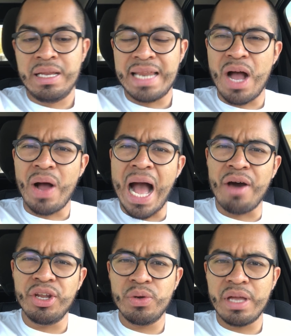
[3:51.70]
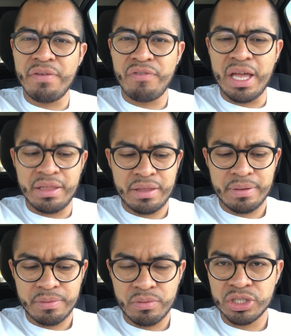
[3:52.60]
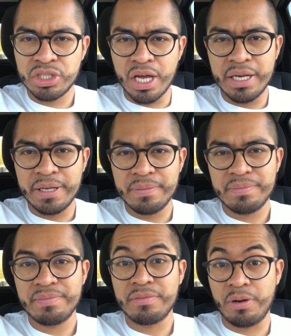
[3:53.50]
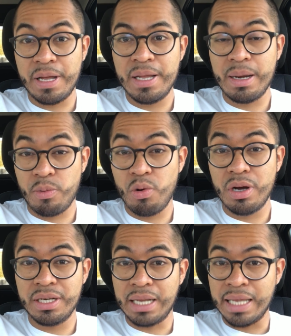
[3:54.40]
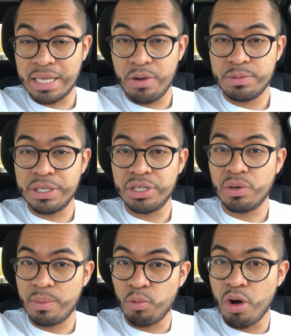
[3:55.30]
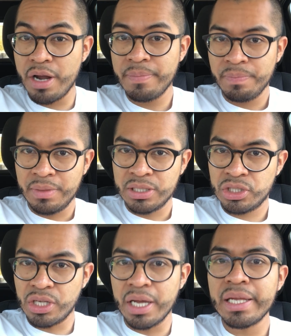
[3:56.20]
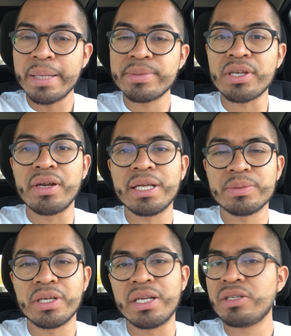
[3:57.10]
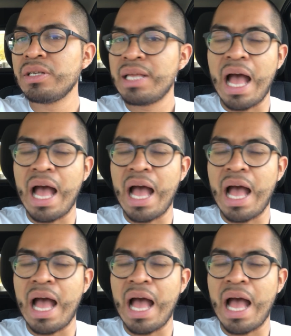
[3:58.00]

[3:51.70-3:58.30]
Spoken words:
Now, how do you get faith? Study, okay? Number one, as I was mentioning, number one, study, keep studying.